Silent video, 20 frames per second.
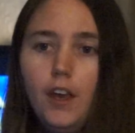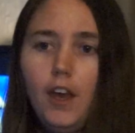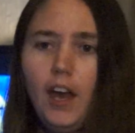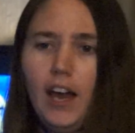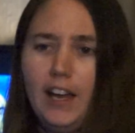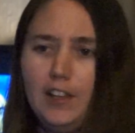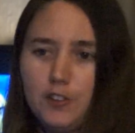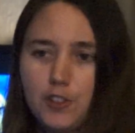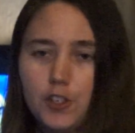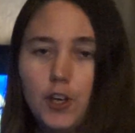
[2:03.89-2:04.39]

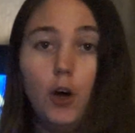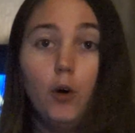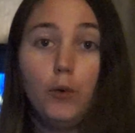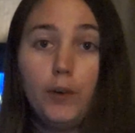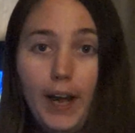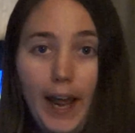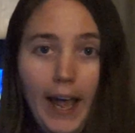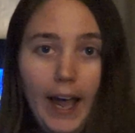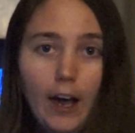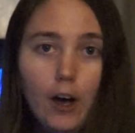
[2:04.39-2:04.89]
And so
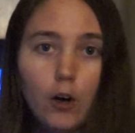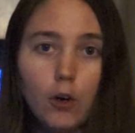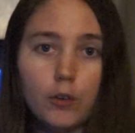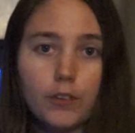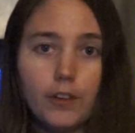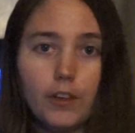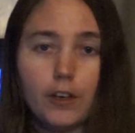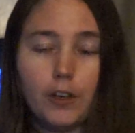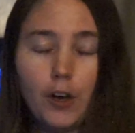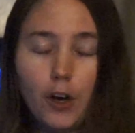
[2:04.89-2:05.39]
now
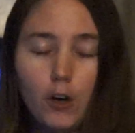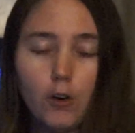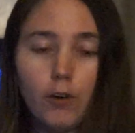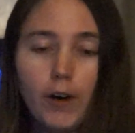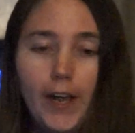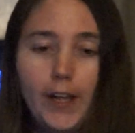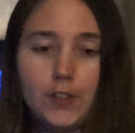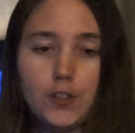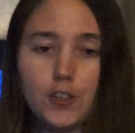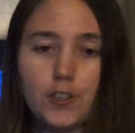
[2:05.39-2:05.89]
the
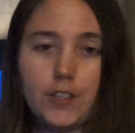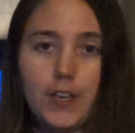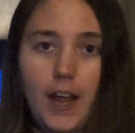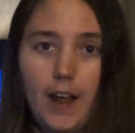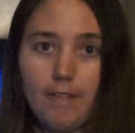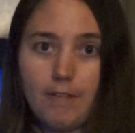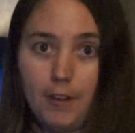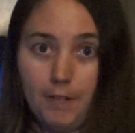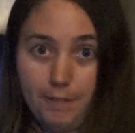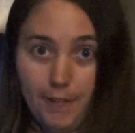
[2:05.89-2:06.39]
Gorangers
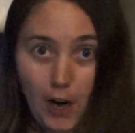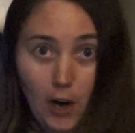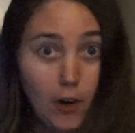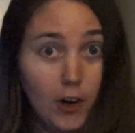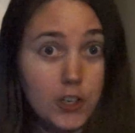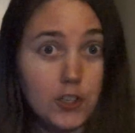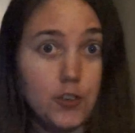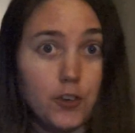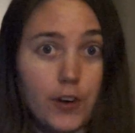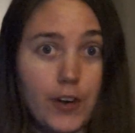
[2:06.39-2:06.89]
have the
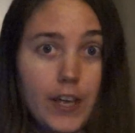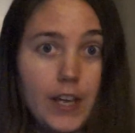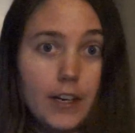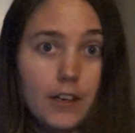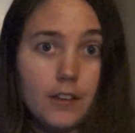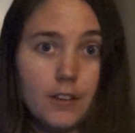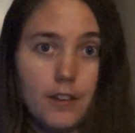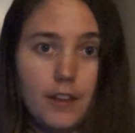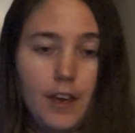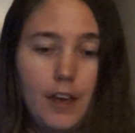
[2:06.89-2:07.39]

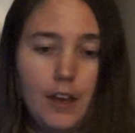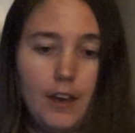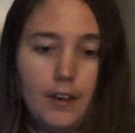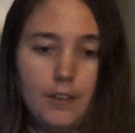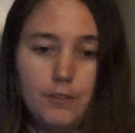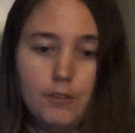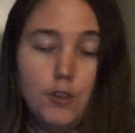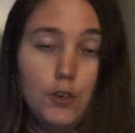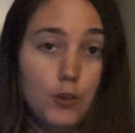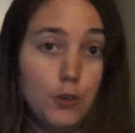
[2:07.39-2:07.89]
Varadrine, the
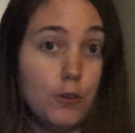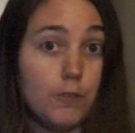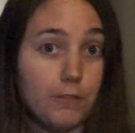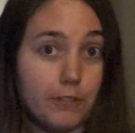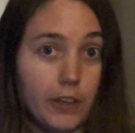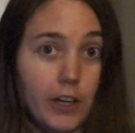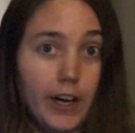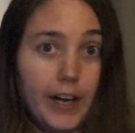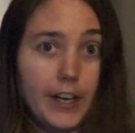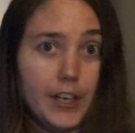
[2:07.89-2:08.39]
new
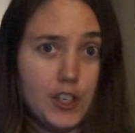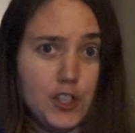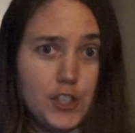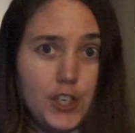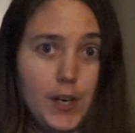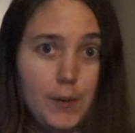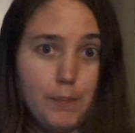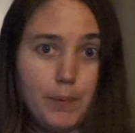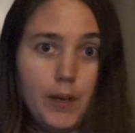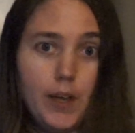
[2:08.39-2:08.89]
flying
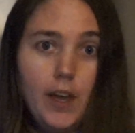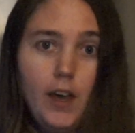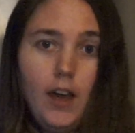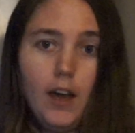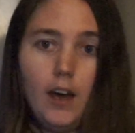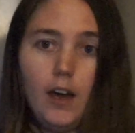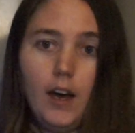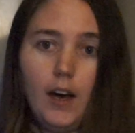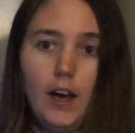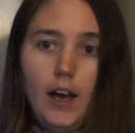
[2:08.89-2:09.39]
ship,
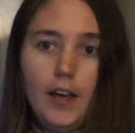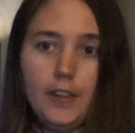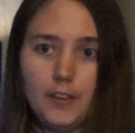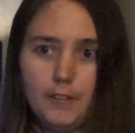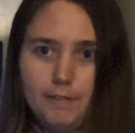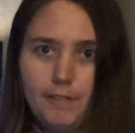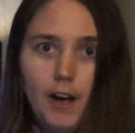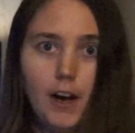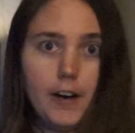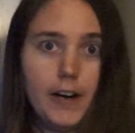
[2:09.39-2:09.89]
and the
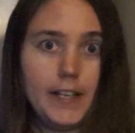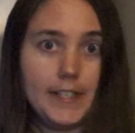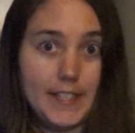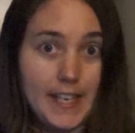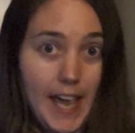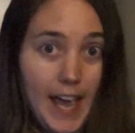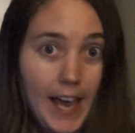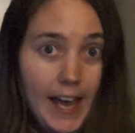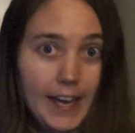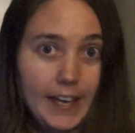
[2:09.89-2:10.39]
Bari
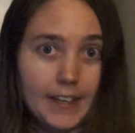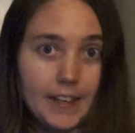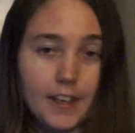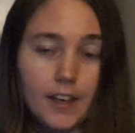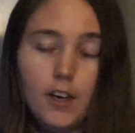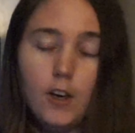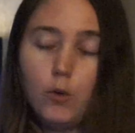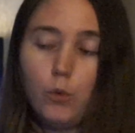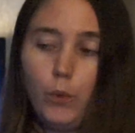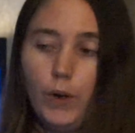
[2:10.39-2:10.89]
Tank,
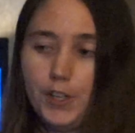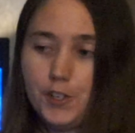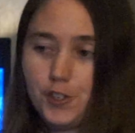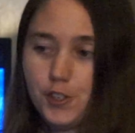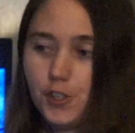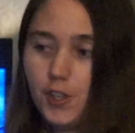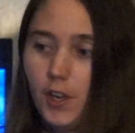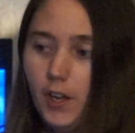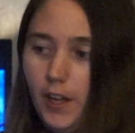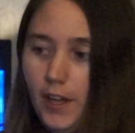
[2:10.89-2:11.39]

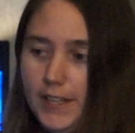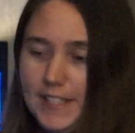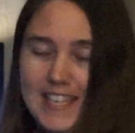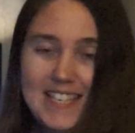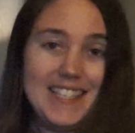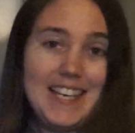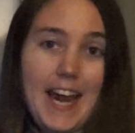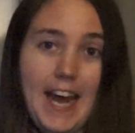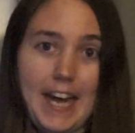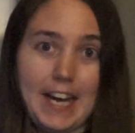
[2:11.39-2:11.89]
which is a
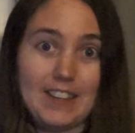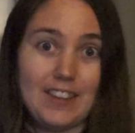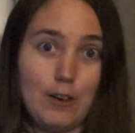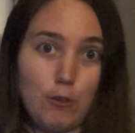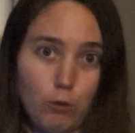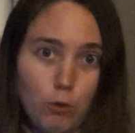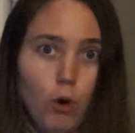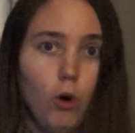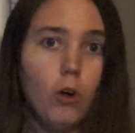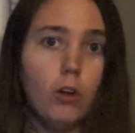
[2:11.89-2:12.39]
tank
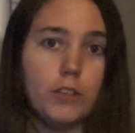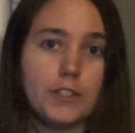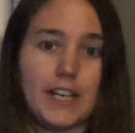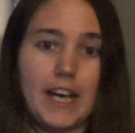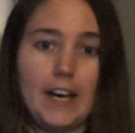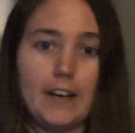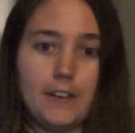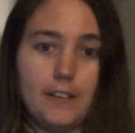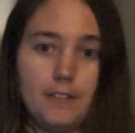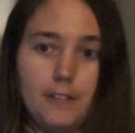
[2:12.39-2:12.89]
that rolls
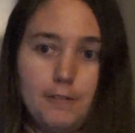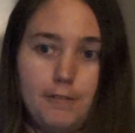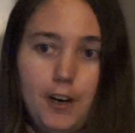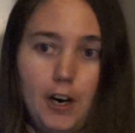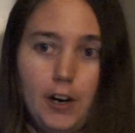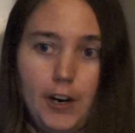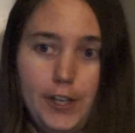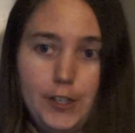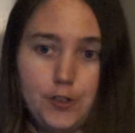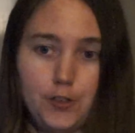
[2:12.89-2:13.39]
out of the
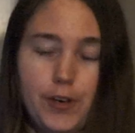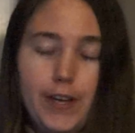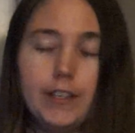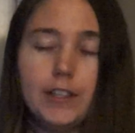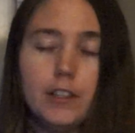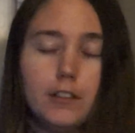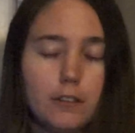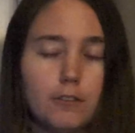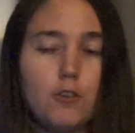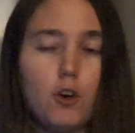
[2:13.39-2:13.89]
Varadrine.
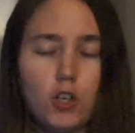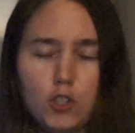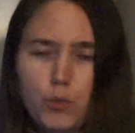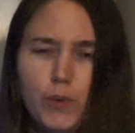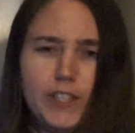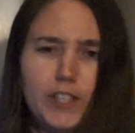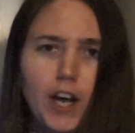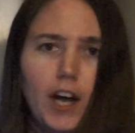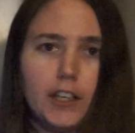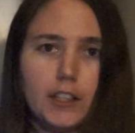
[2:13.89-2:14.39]
And of course we
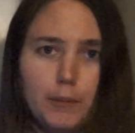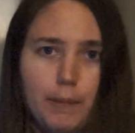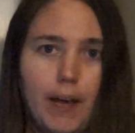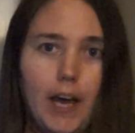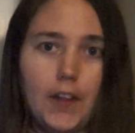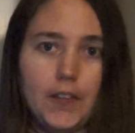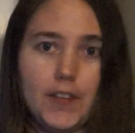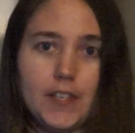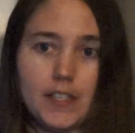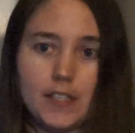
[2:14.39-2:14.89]
talked
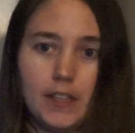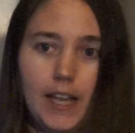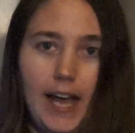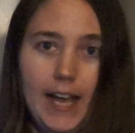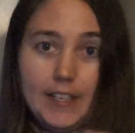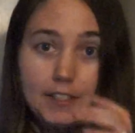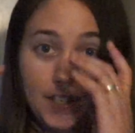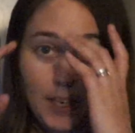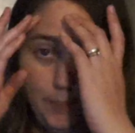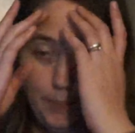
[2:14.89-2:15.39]
about this
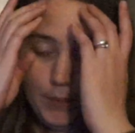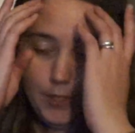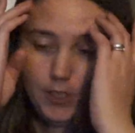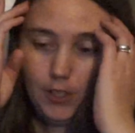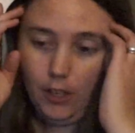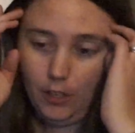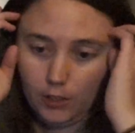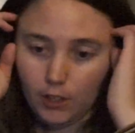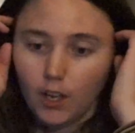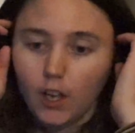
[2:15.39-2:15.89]
last
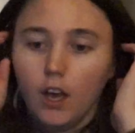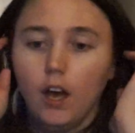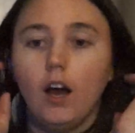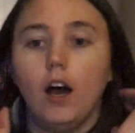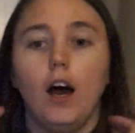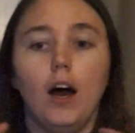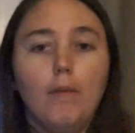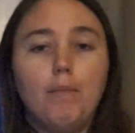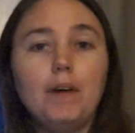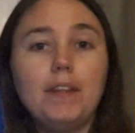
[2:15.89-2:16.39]
episode,
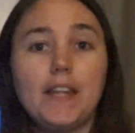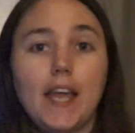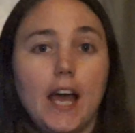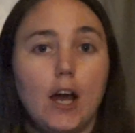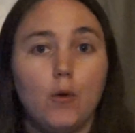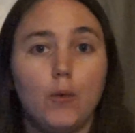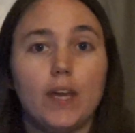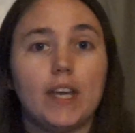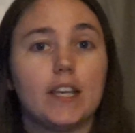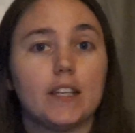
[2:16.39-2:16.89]
but
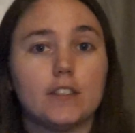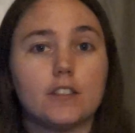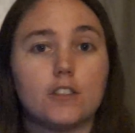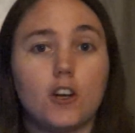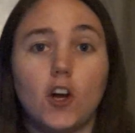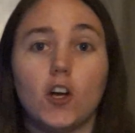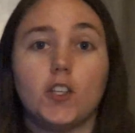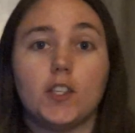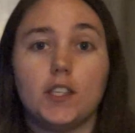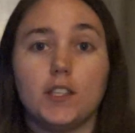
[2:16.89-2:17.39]
now we can
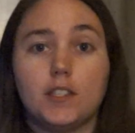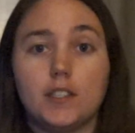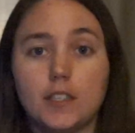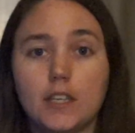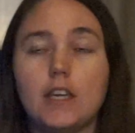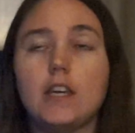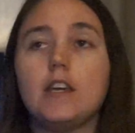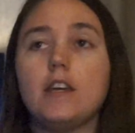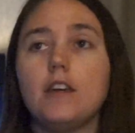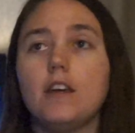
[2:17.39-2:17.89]
start to
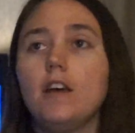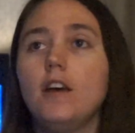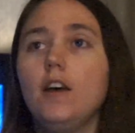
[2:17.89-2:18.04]
see